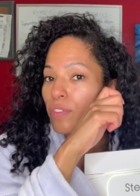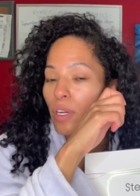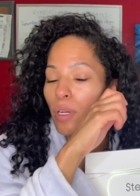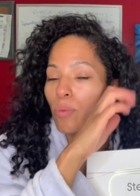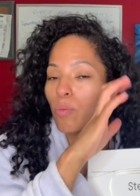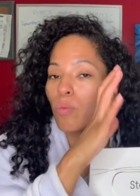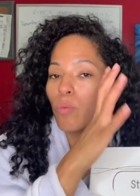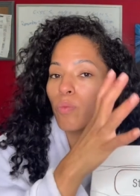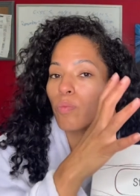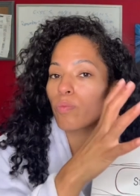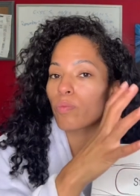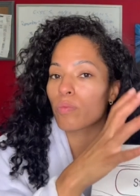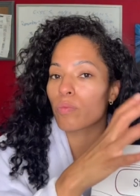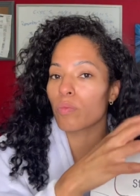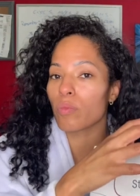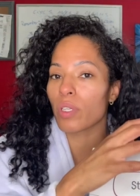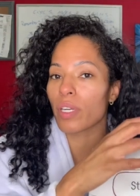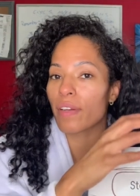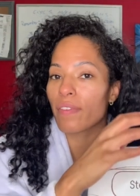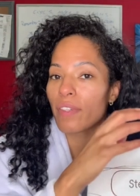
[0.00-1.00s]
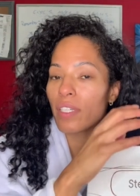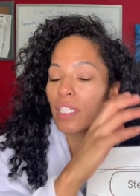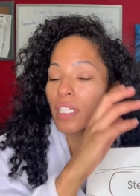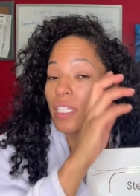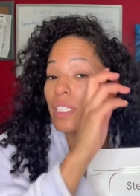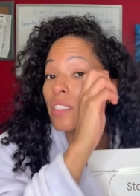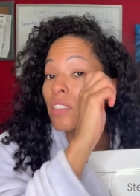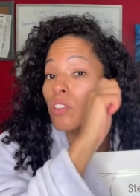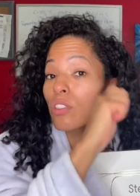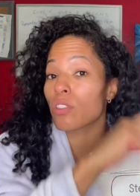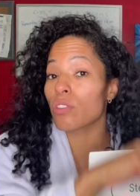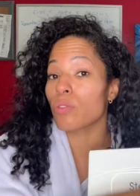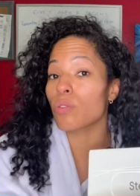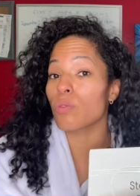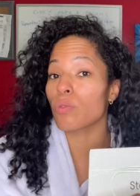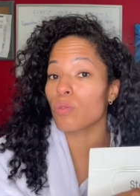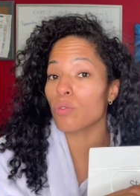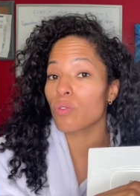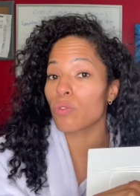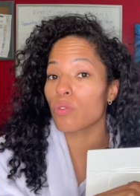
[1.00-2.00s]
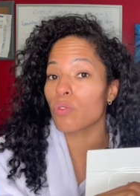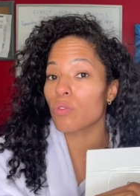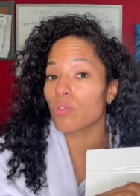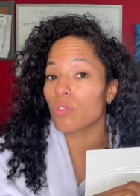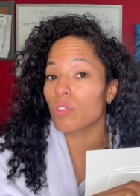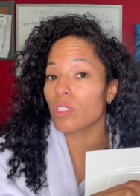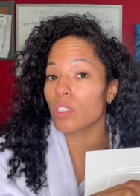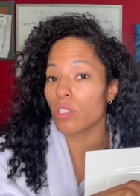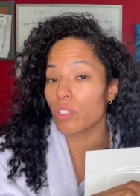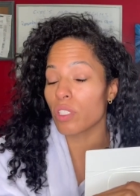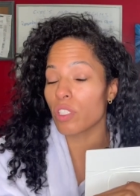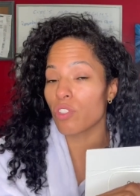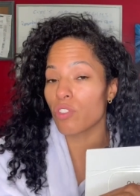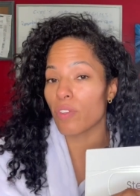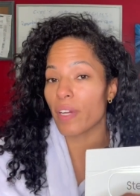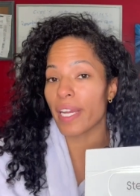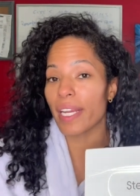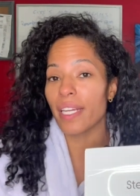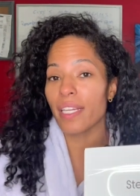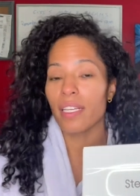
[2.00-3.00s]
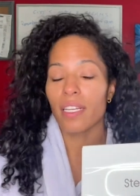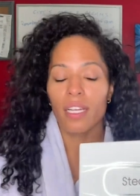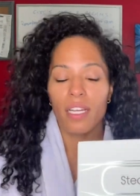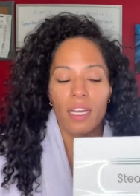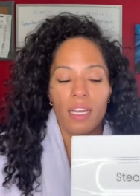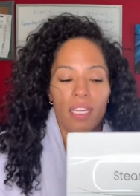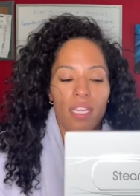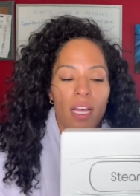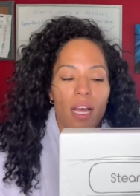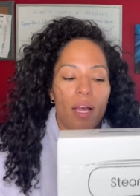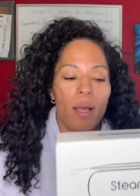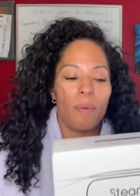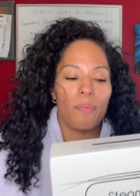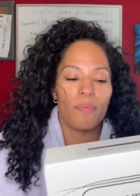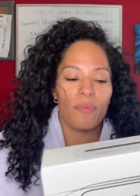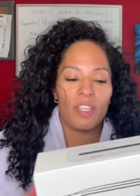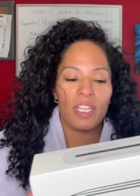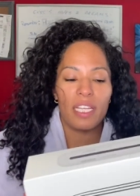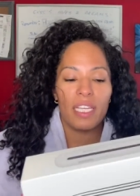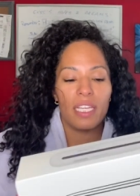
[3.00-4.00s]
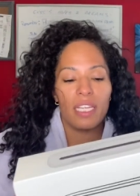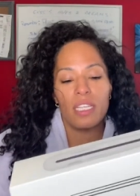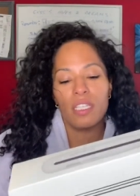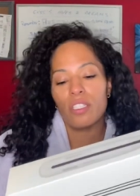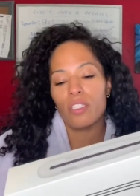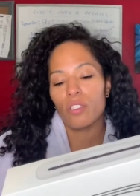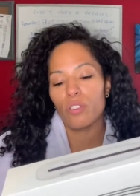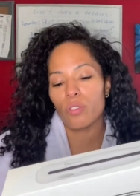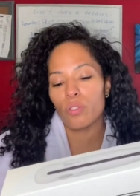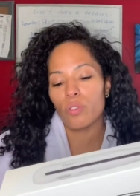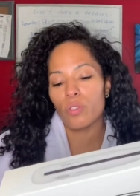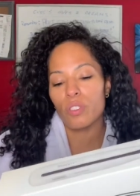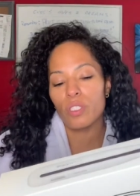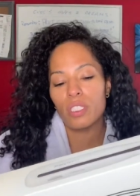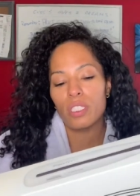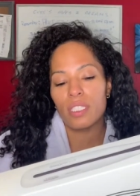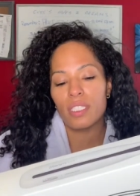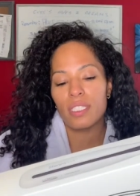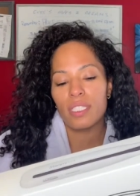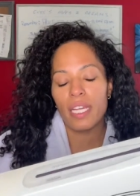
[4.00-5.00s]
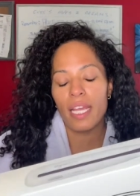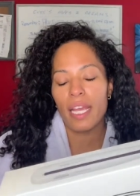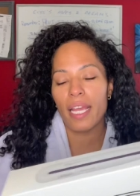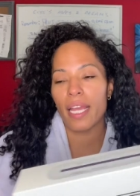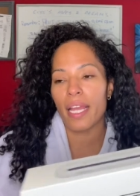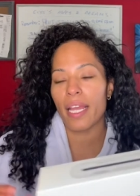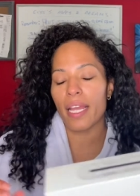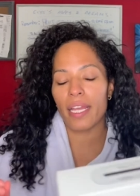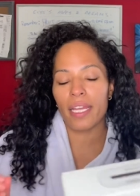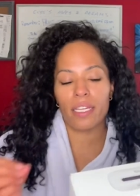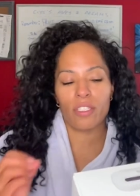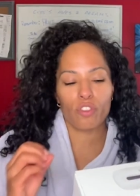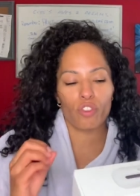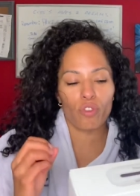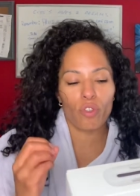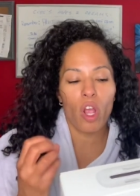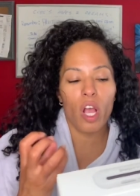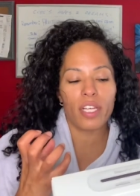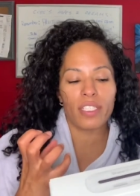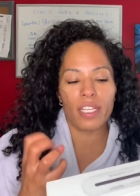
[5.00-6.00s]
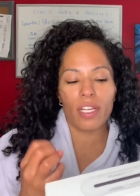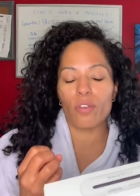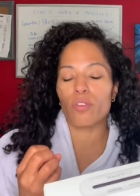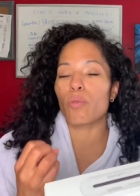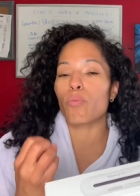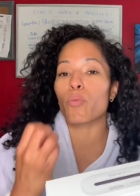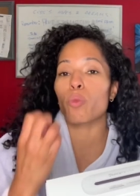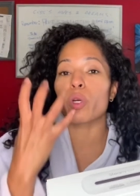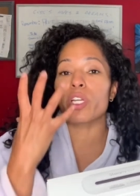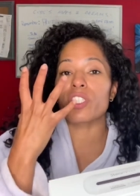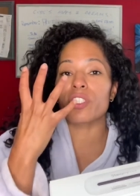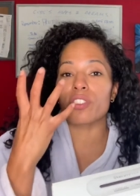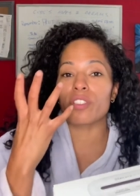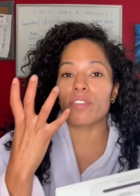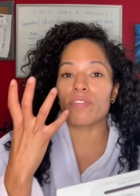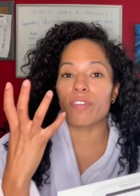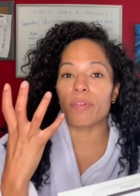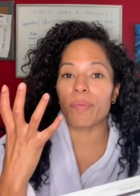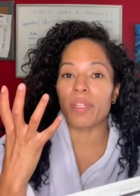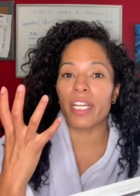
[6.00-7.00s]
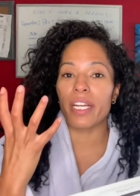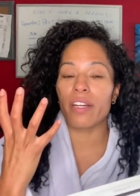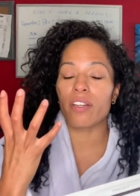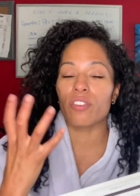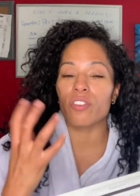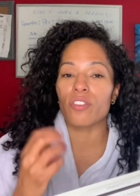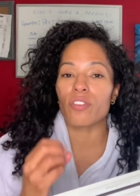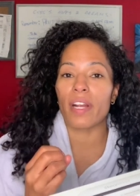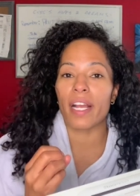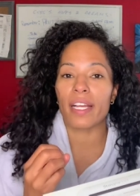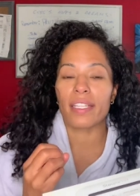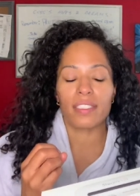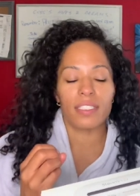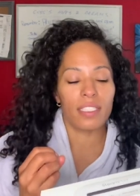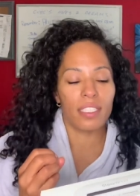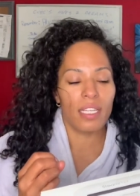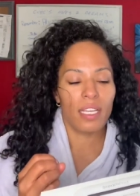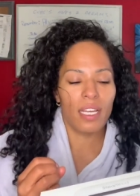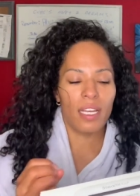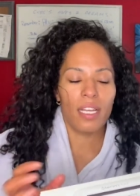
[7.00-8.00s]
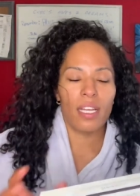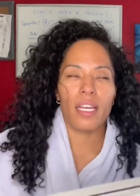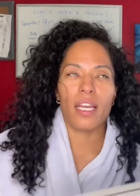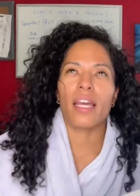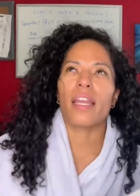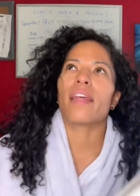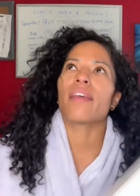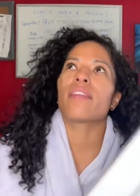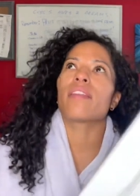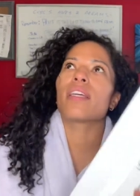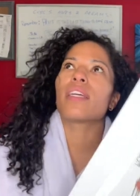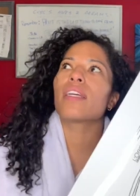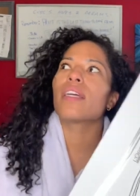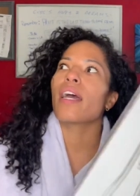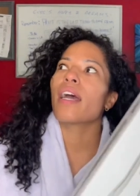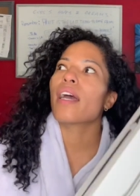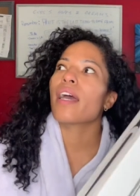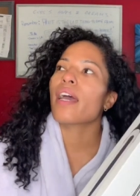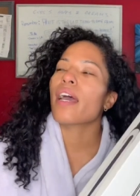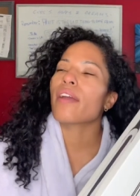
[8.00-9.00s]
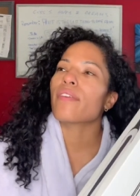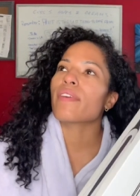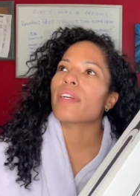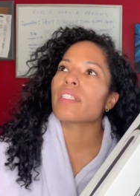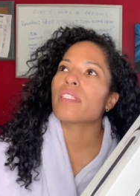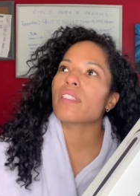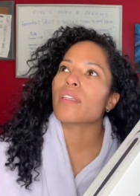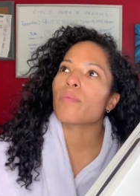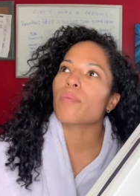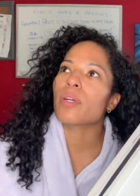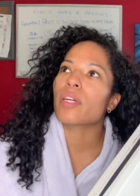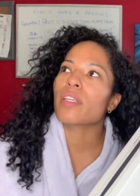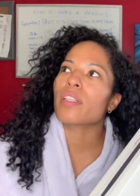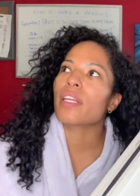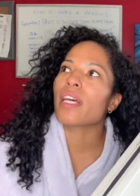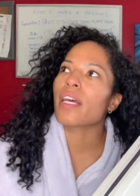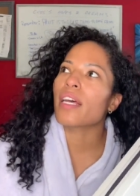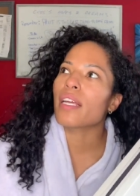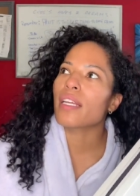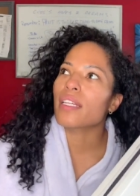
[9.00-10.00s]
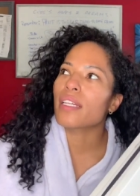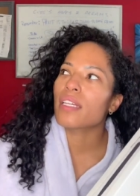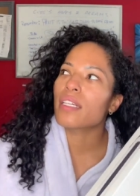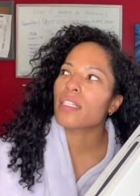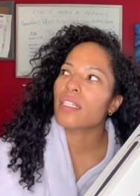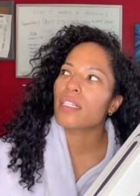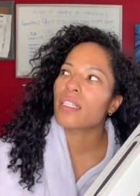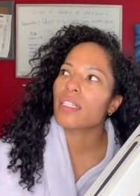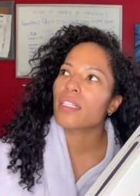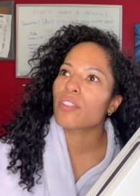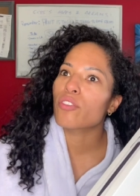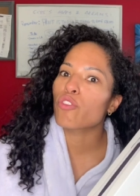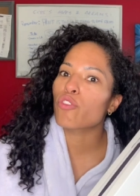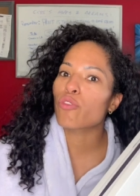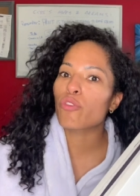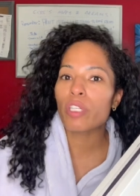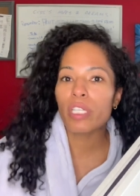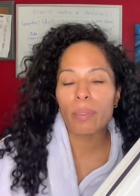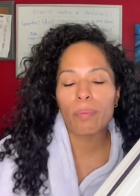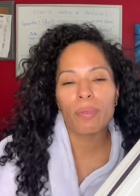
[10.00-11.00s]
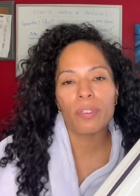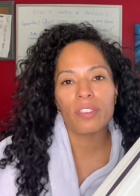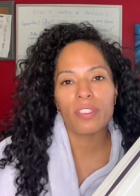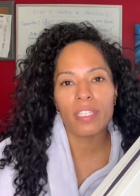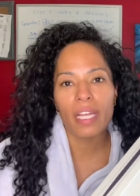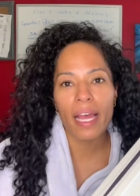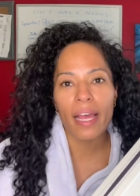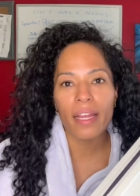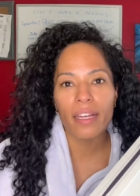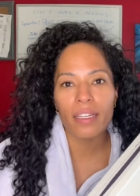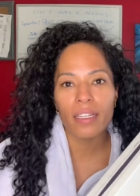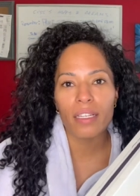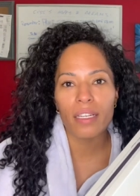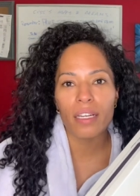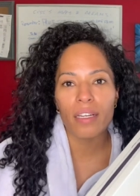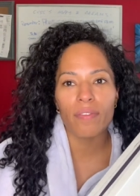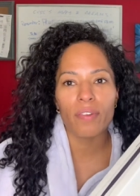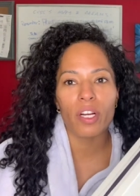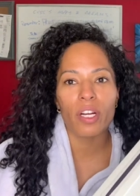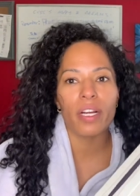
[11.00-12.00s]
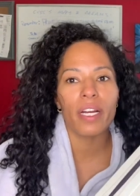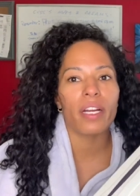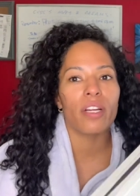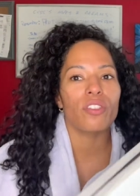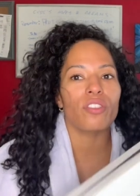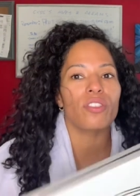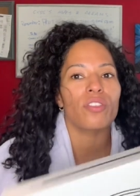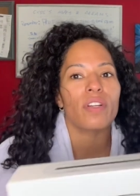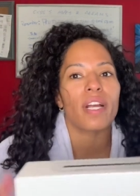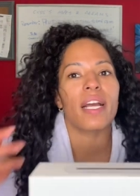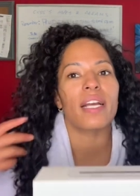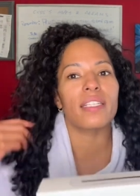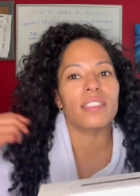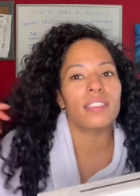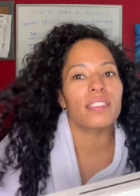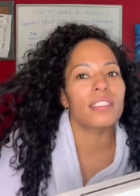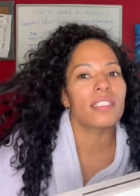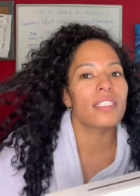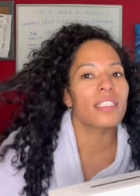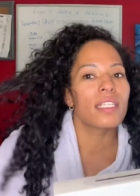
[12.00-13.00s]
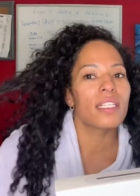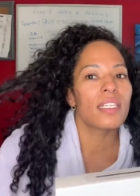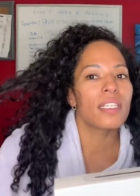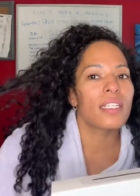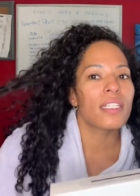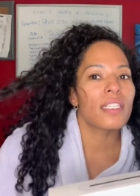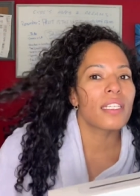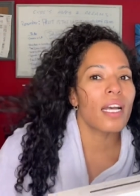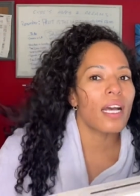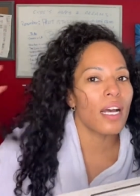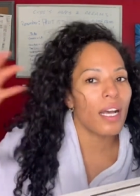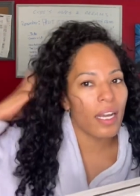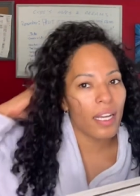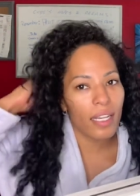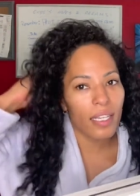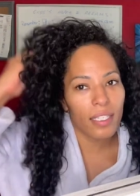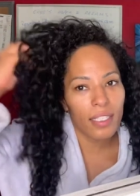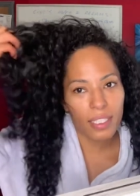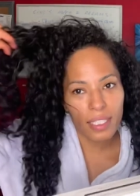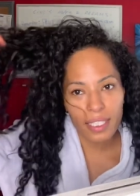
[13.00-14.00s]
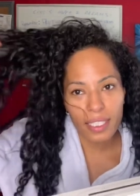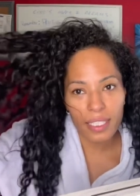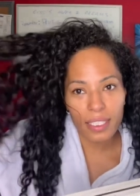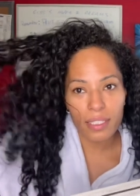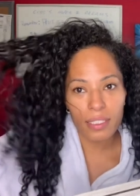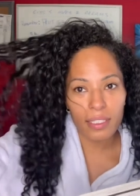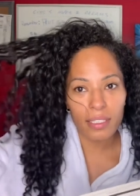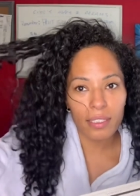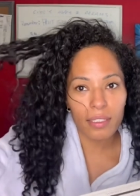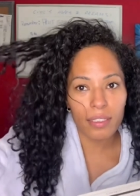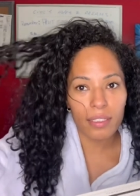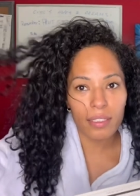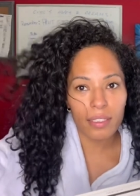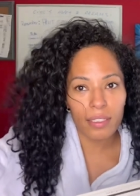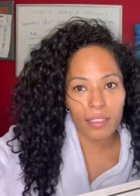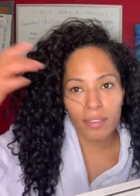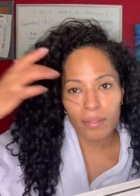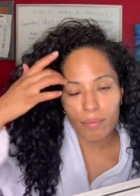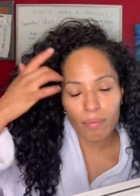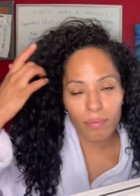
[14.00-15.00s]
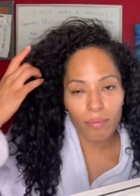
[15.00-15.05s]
from whatever it is to silky straight. Um, the heat used, it draws out the moisture from the hair strands. And I think I, I read somewhere that 3% of our hair strands uh, is